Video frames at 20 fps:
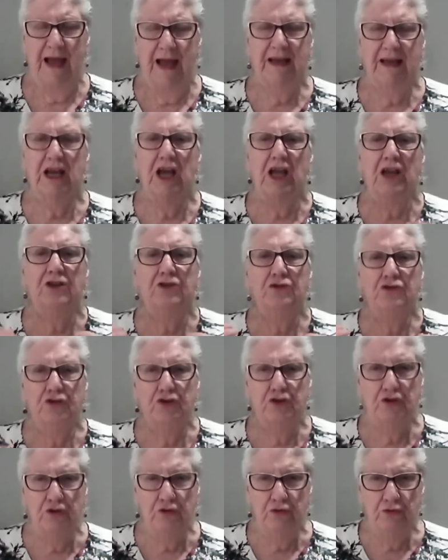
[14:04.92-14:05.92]
that can
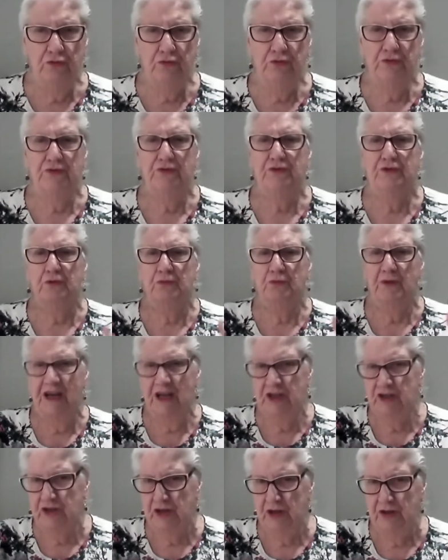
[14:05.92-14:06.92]
choose
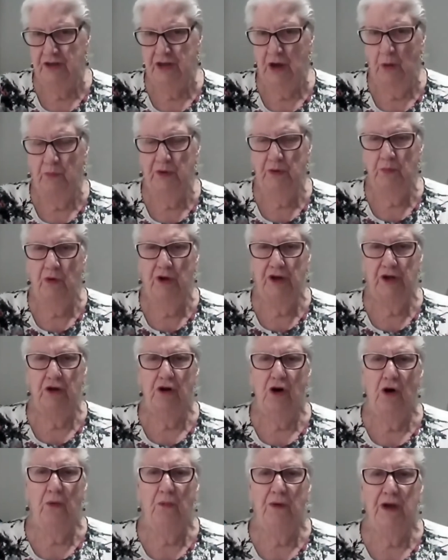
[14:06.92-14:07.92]
direction that we want to
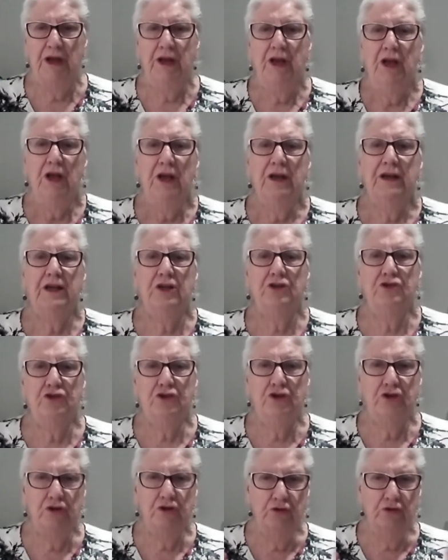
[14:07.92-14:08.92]
go in, can
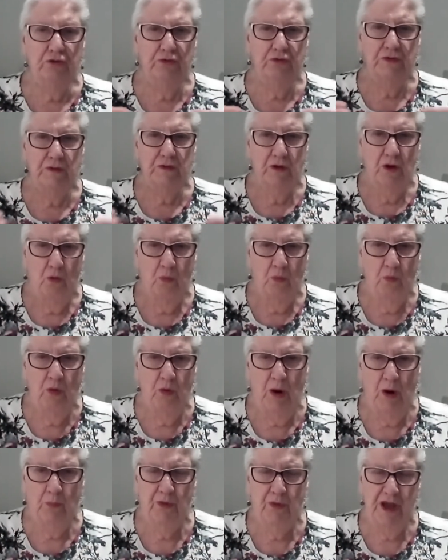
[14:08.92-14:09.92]
choose
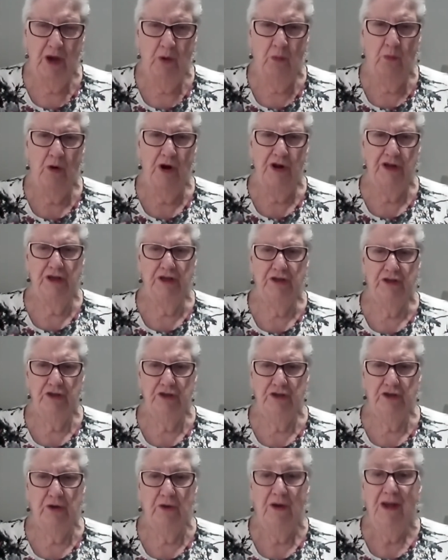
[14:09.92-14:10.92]
what we are wanting to
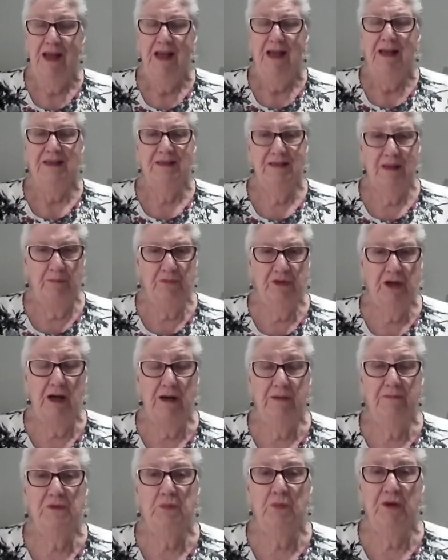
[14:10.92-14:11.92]
do?
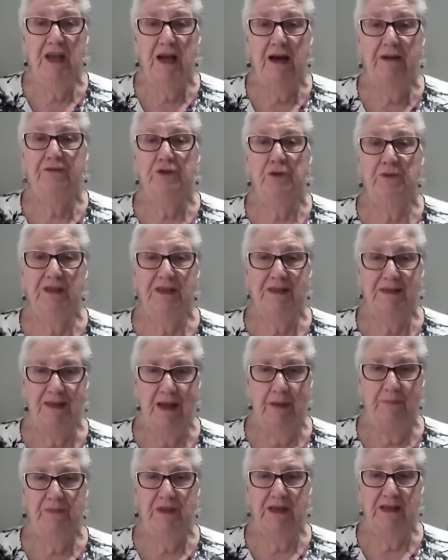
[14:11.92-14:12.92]
Sometimes we have to
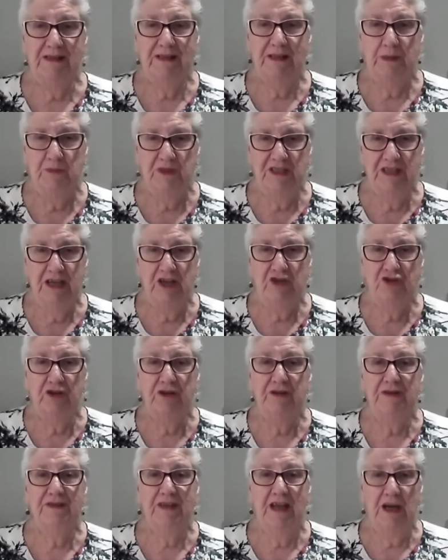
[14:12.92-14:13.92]
accept these
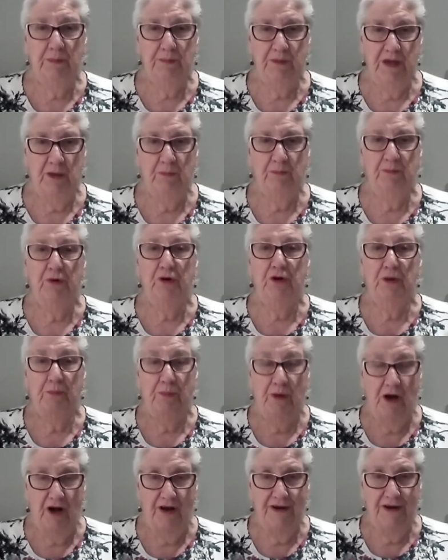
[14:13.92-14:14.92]
limitations that are being put
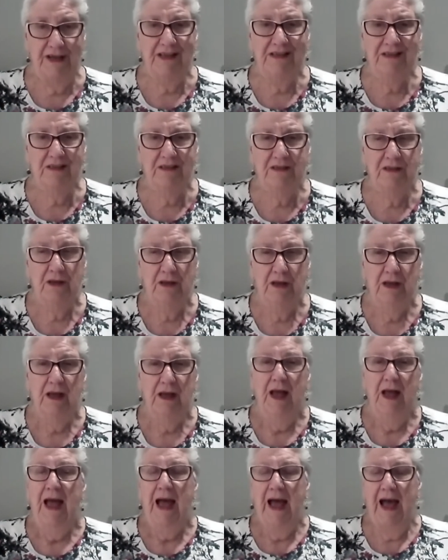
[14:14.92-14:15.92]
upon us.
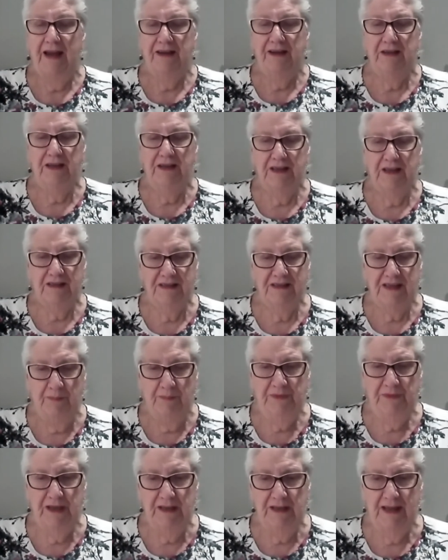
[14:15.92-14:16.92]
And in
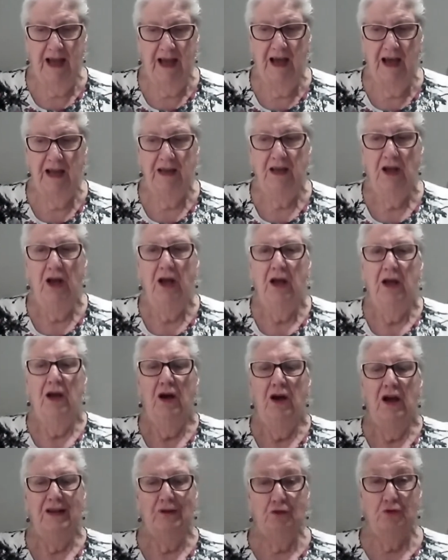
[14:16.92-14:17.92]
accepting that
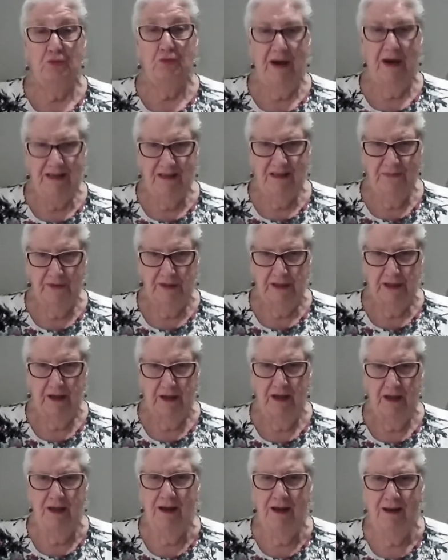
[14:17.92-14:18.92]

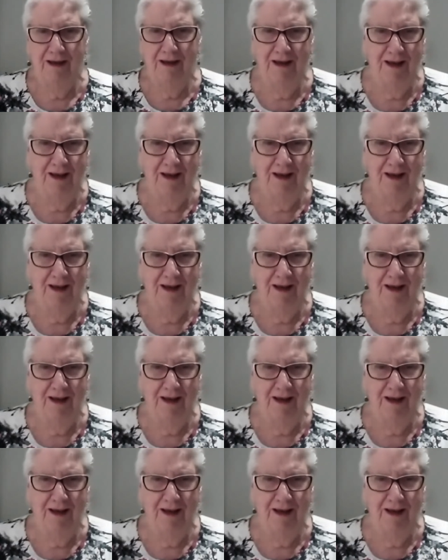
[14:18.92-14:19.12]
gracefully,